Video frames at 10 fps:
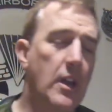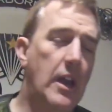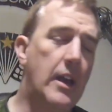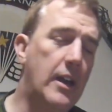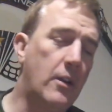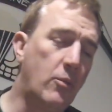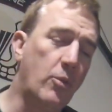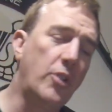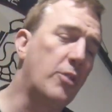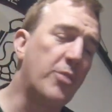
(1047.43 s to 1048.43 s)

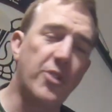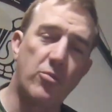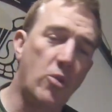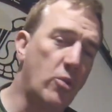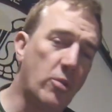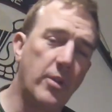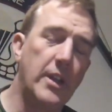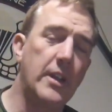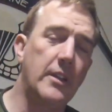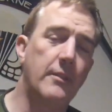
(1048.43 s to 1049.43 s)
where you can put the roller
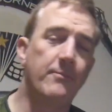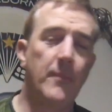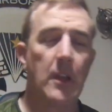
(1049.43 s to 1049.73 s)
in.